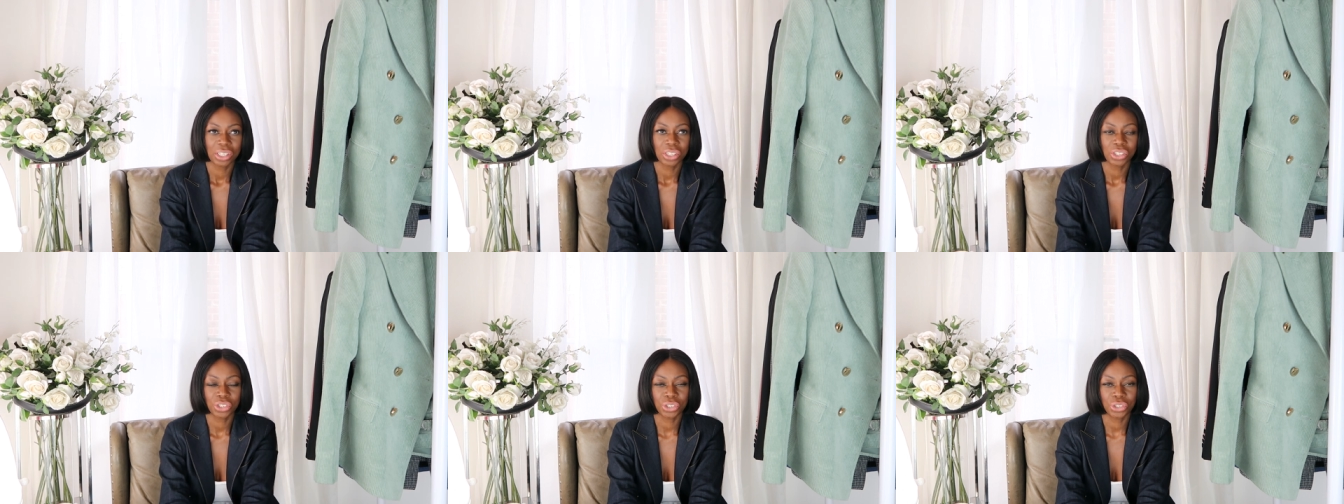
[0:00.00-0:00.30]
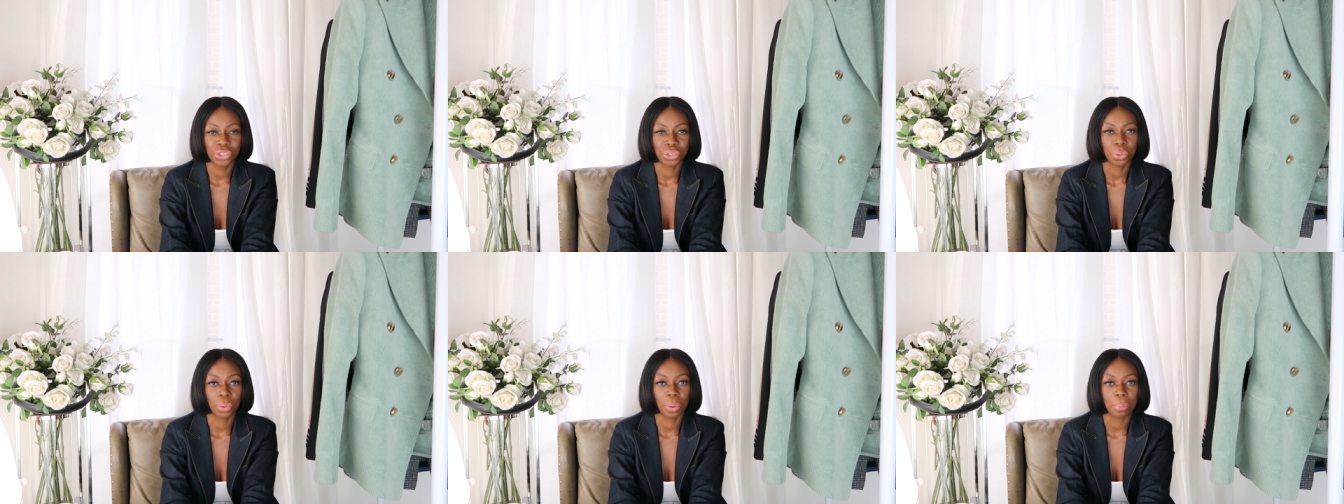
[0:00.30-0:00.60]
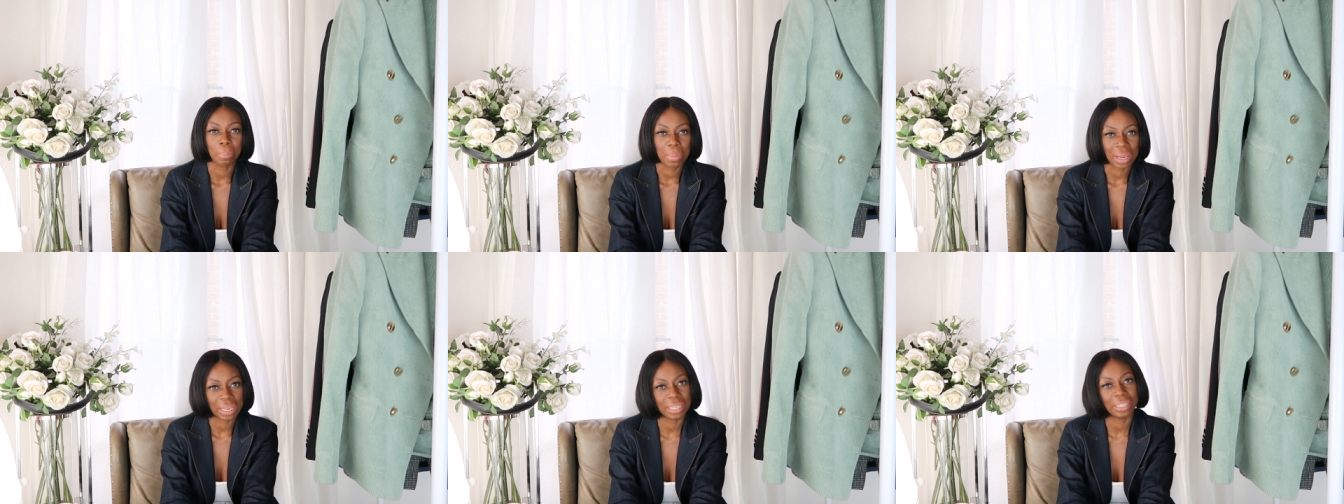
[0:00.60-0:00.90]
to do
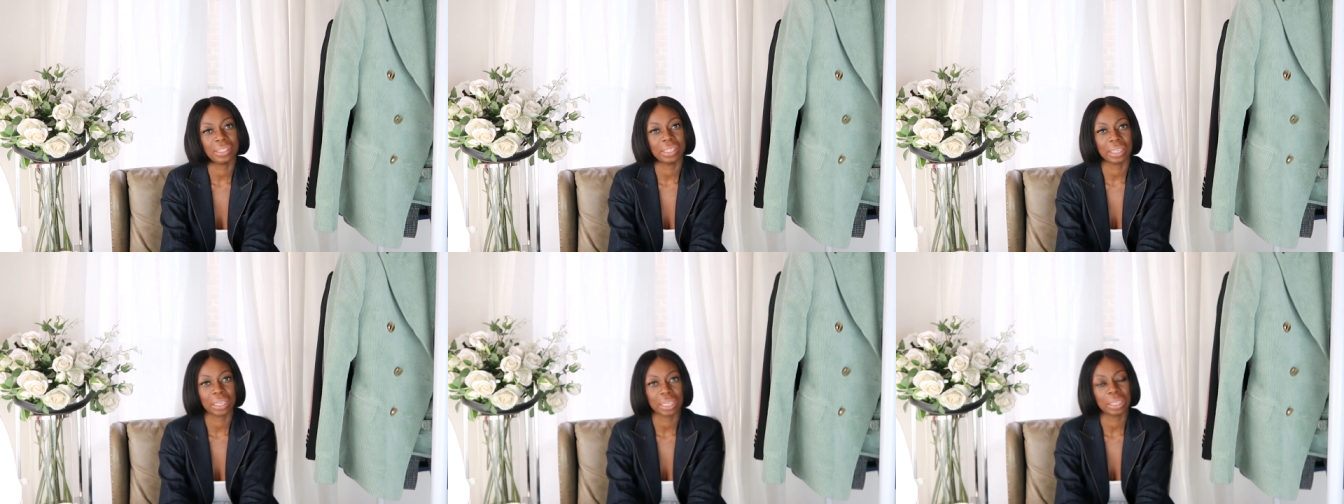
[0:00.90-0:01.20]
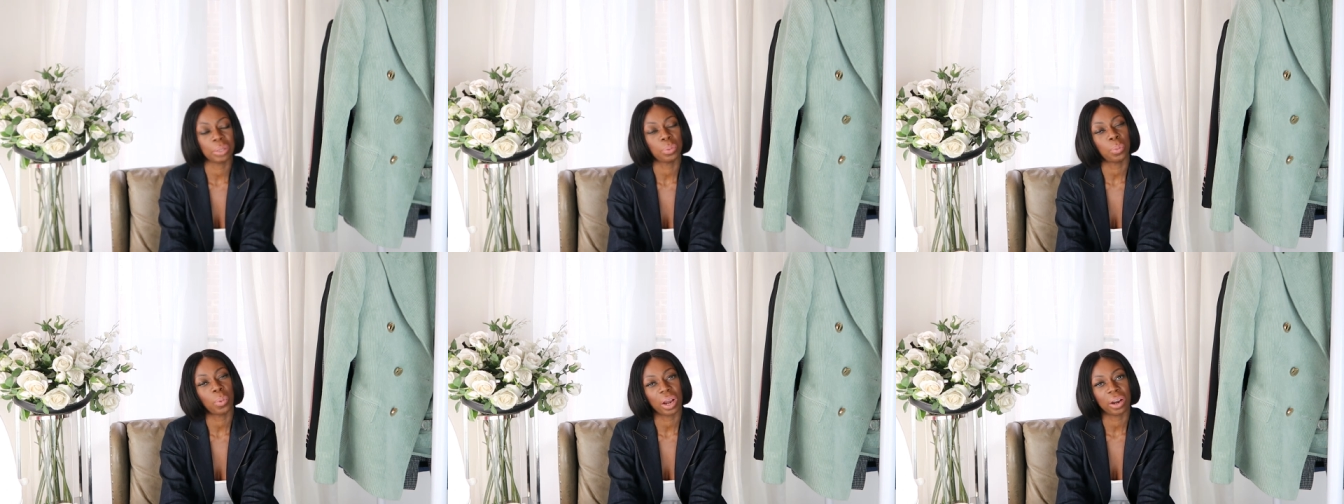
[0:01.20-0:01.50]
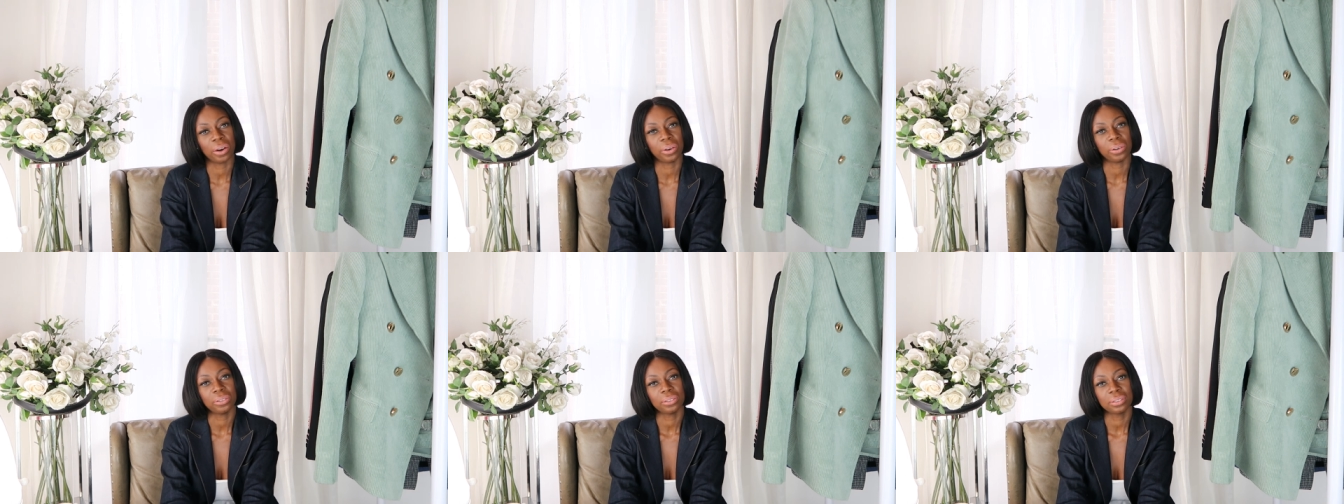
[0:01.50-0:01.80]
amazingly
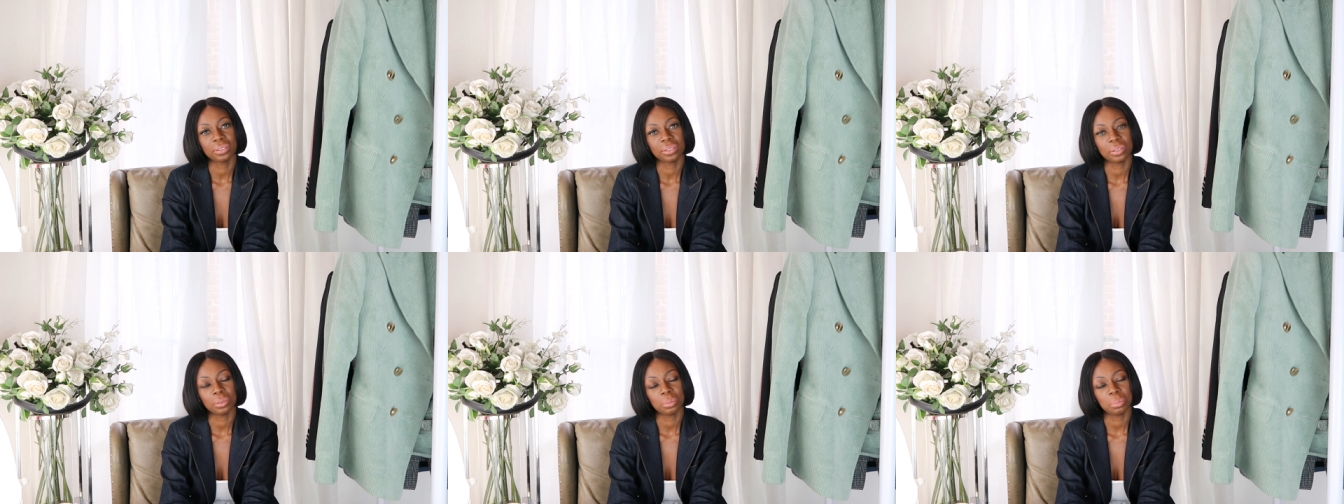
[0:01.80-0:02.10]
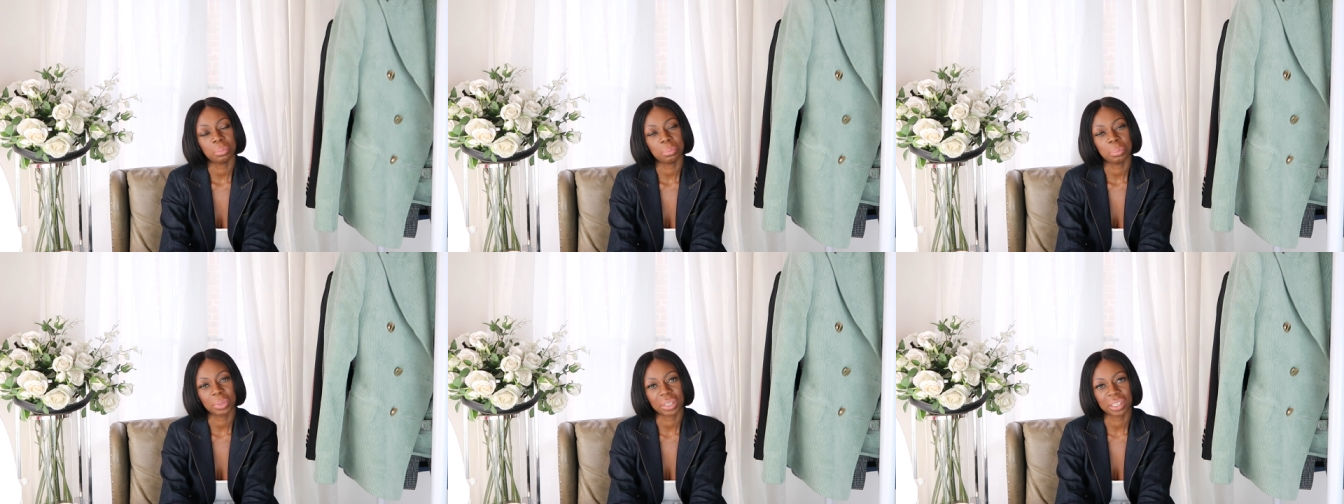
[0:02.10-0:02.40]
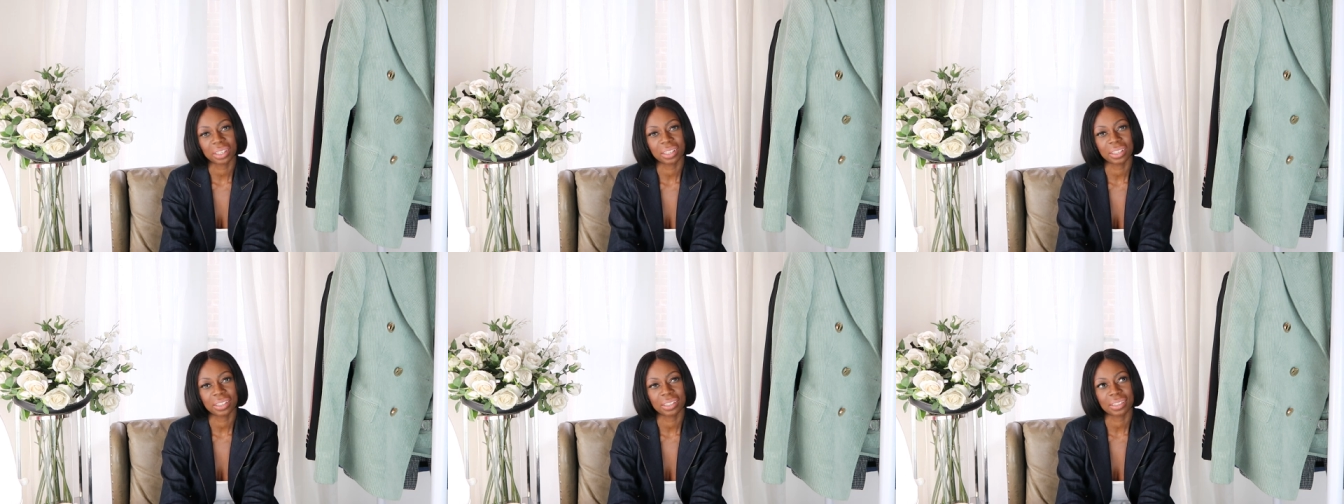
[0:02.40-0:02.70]
well
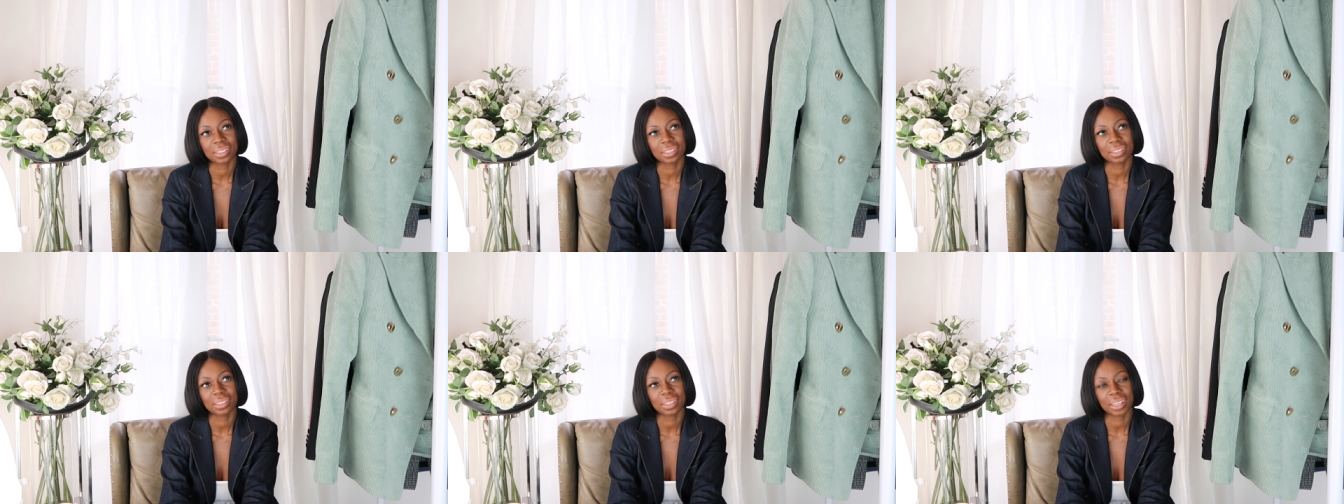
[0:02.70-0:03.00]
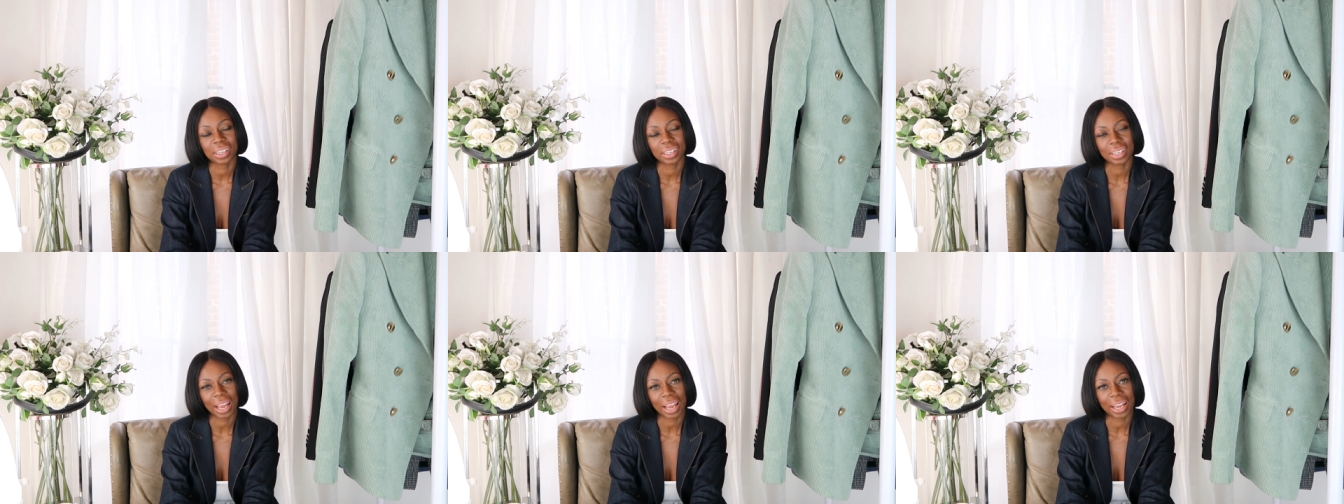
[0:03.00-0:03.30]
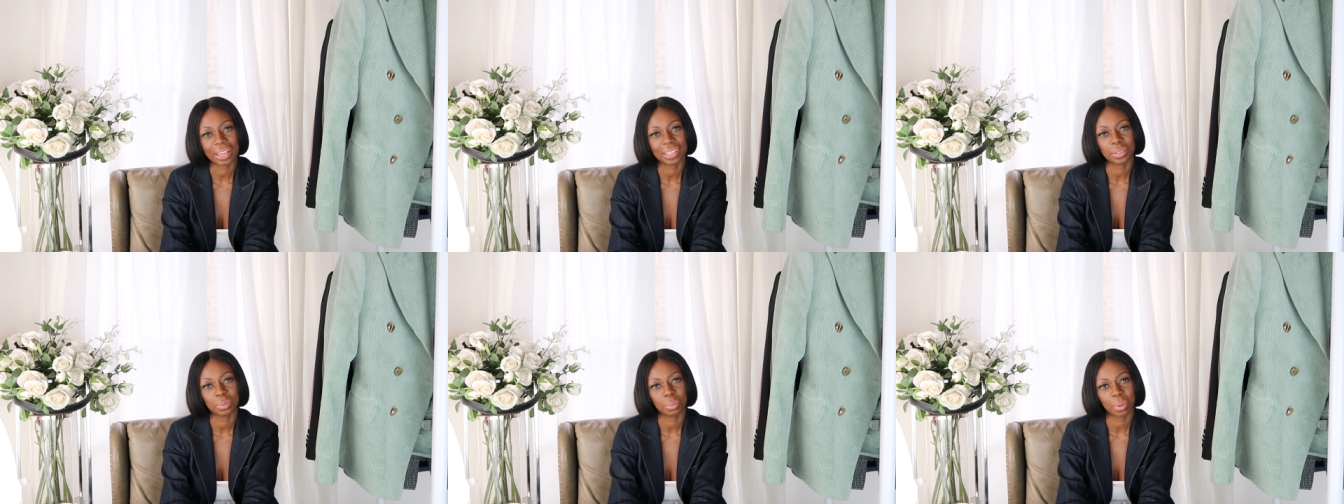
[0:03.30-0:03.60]
because it
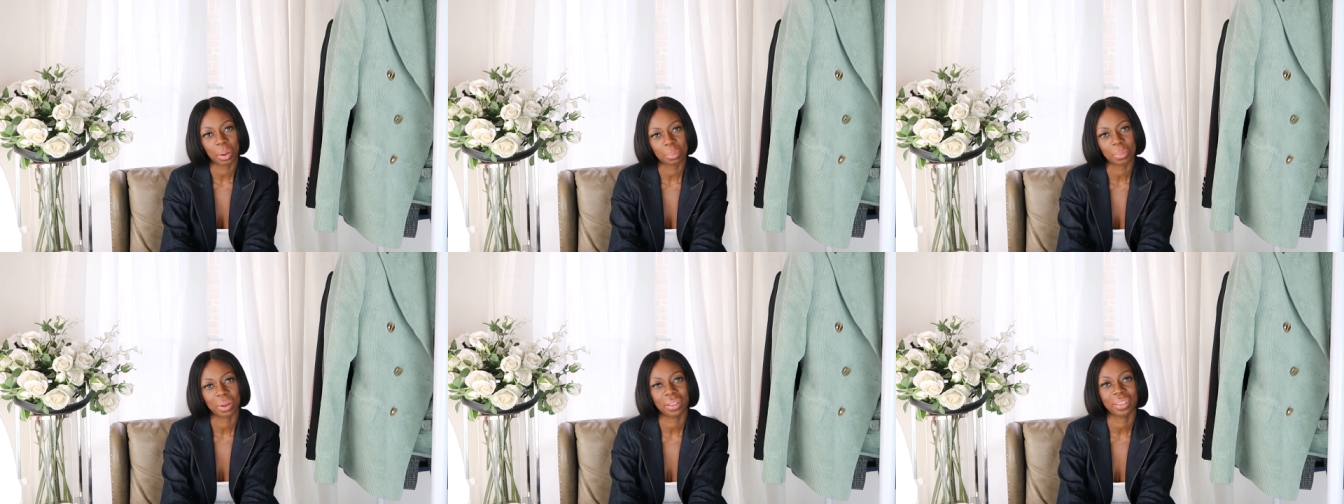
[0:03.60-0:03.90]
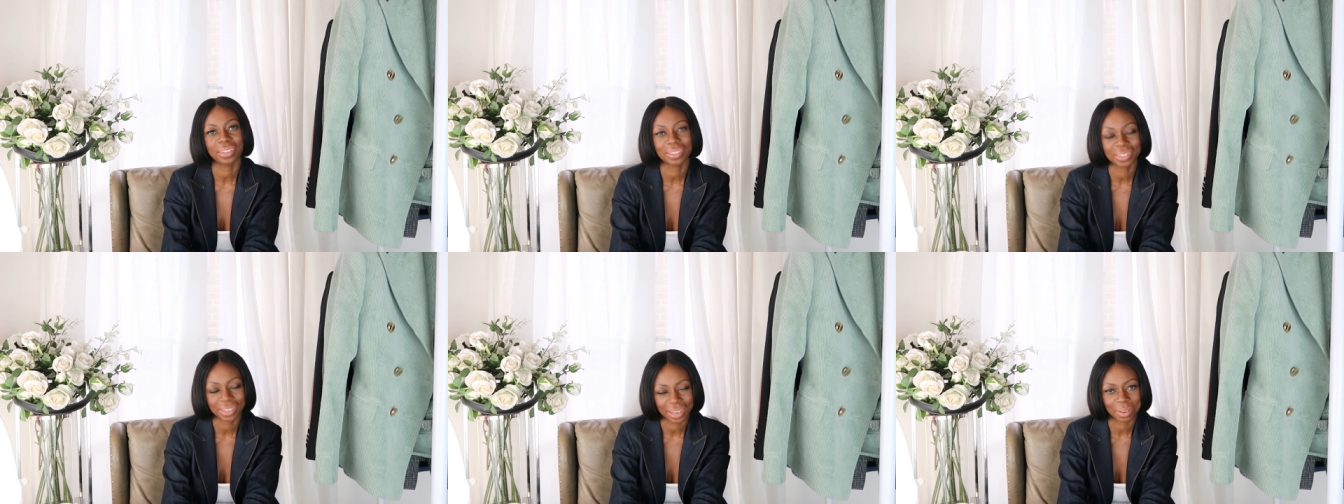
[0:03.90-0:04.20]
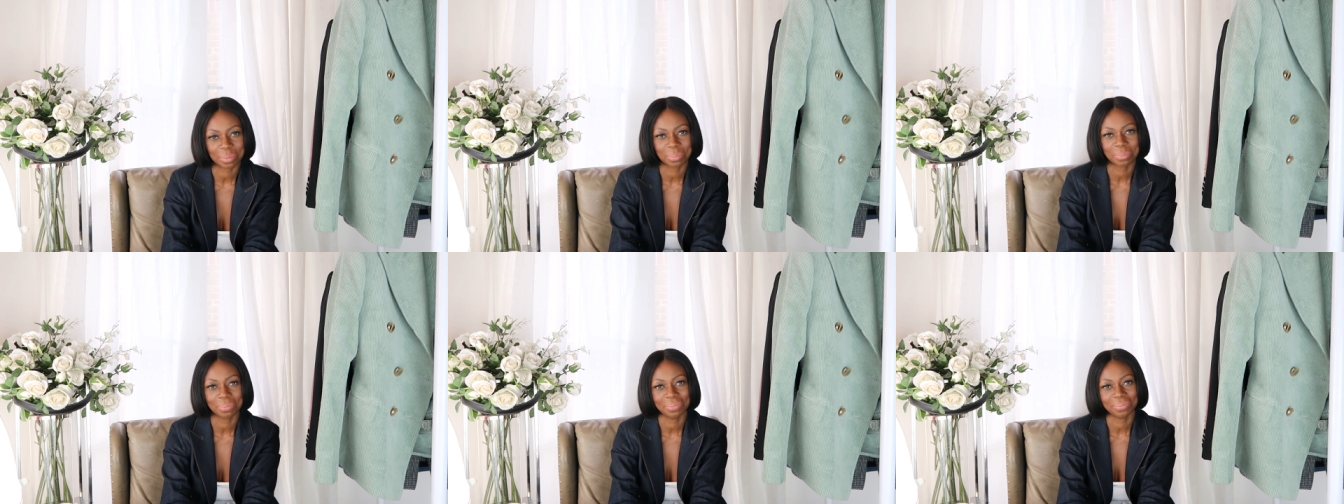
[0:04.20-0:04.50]
has my mother's
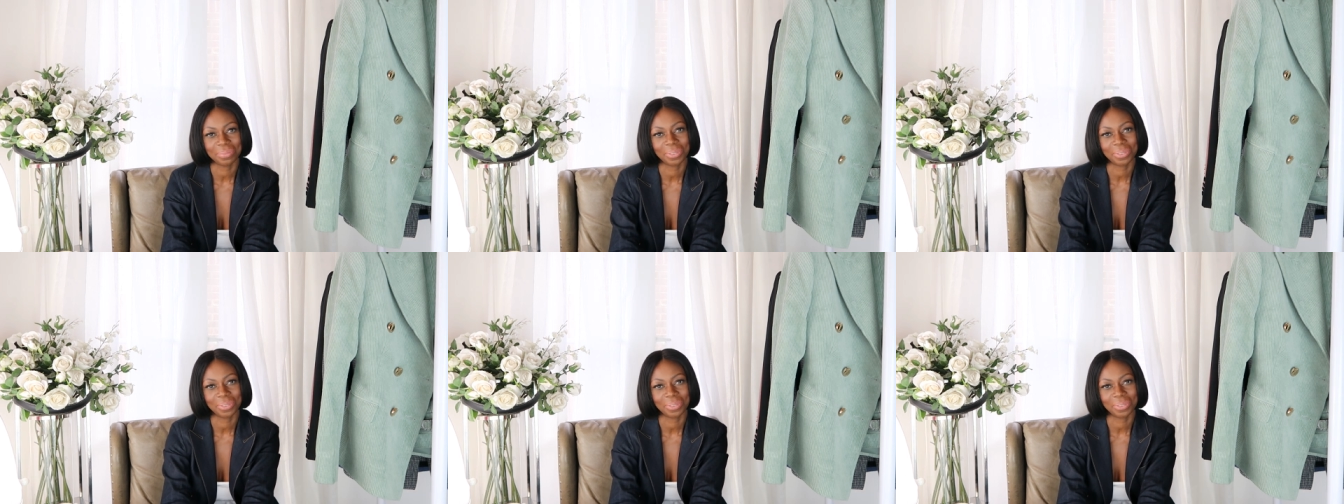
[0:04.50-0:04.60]
name.